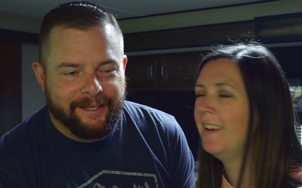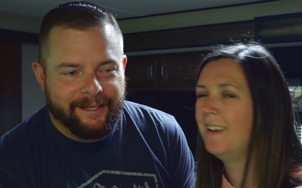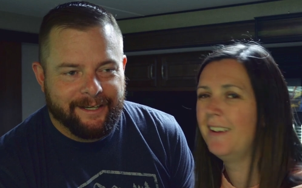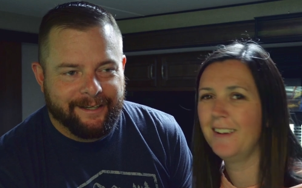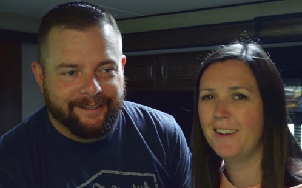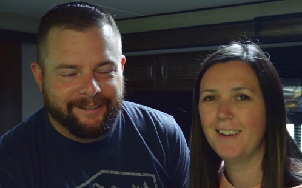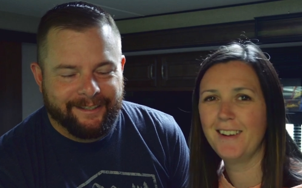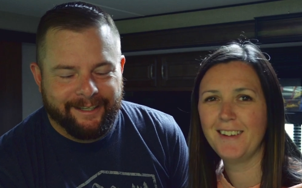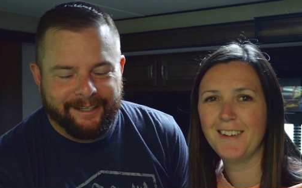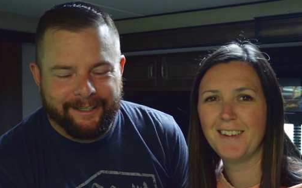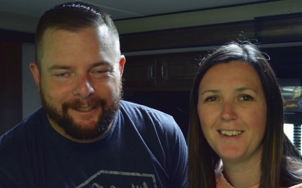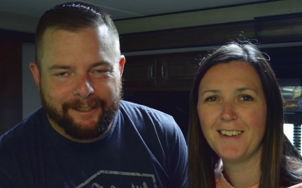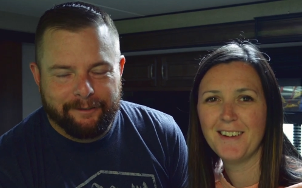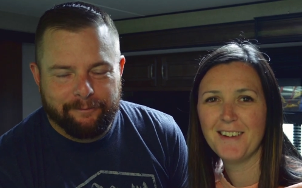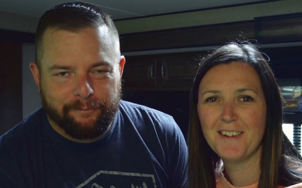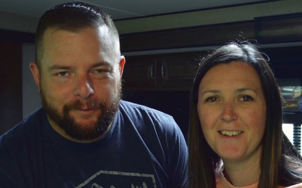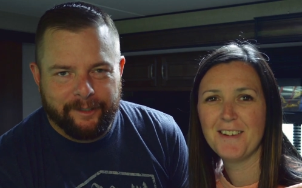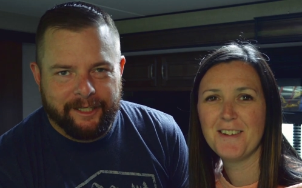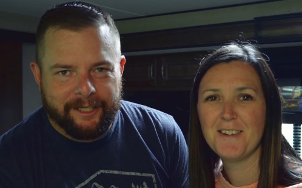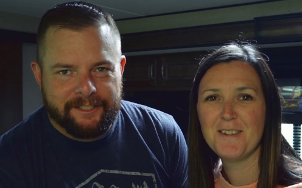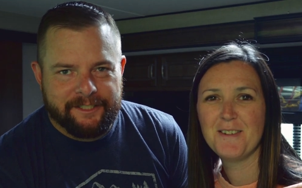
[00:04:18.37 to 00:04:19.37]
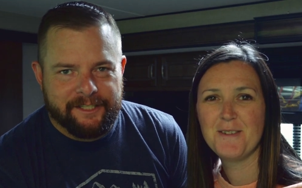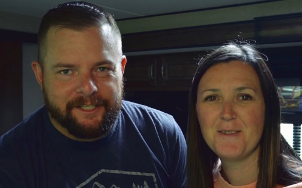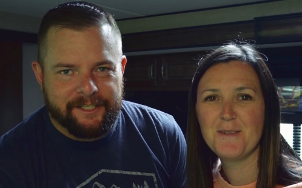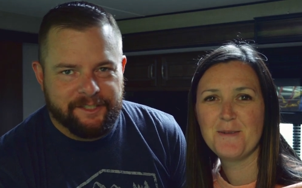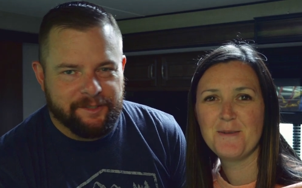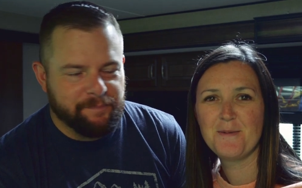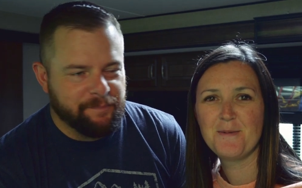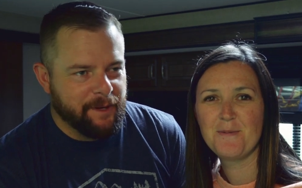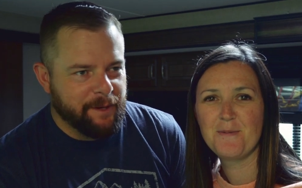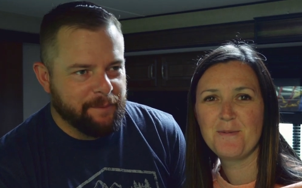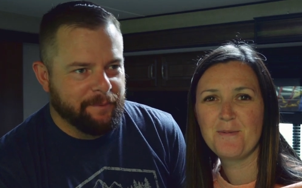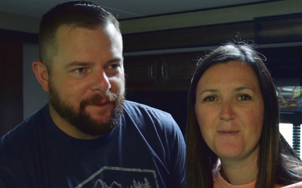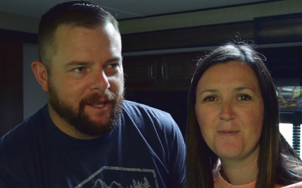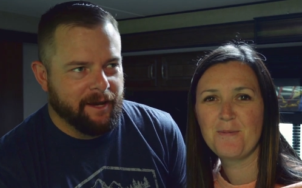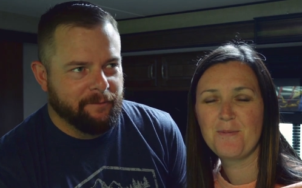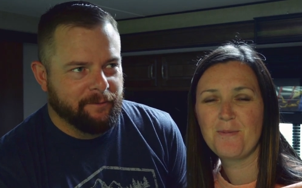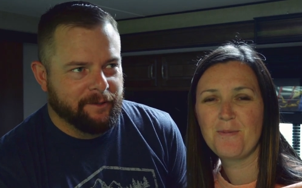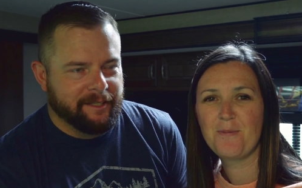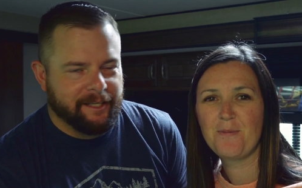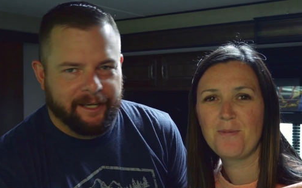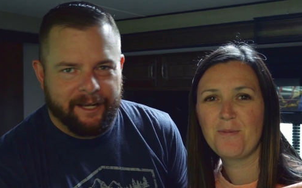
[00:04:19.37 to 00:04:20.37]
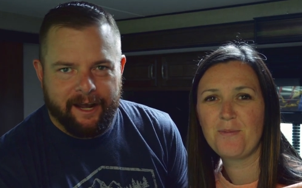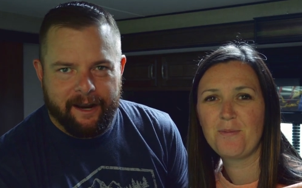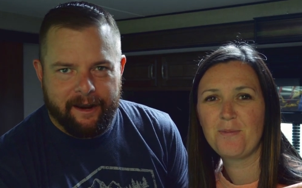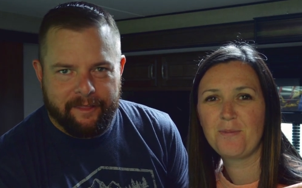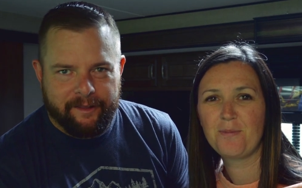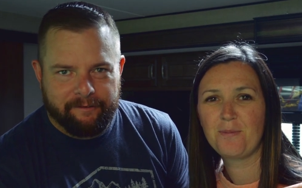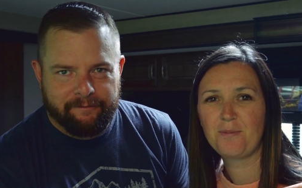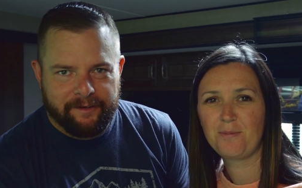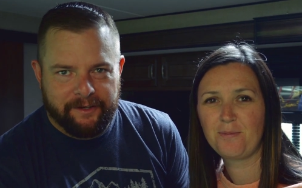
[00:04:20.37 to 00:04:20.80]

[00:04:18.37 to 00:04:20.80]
Speaker 1: yeah and we did see some people that would get out of their